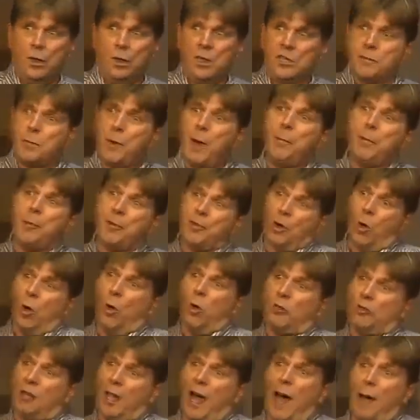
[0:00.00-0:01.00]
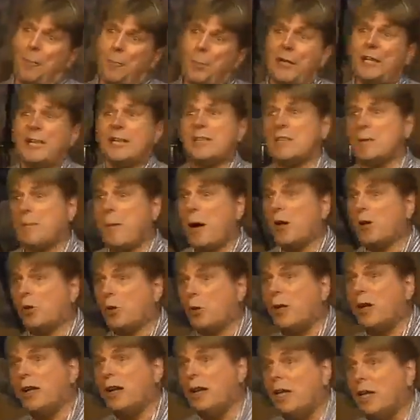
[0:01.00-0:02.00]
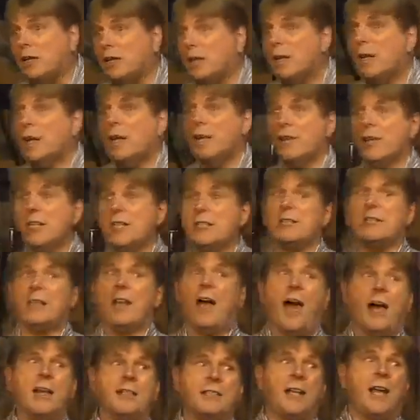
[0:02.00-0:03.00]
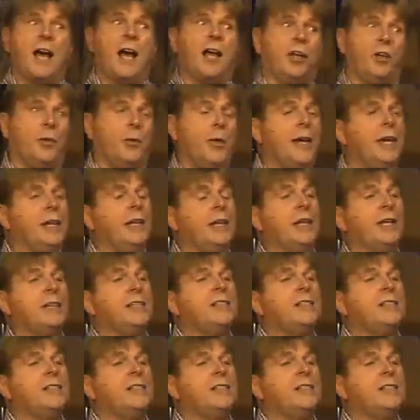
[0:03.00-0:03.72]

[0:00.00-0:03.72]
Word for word: Because remember, the whole topic is about greed. This guy's got greed. He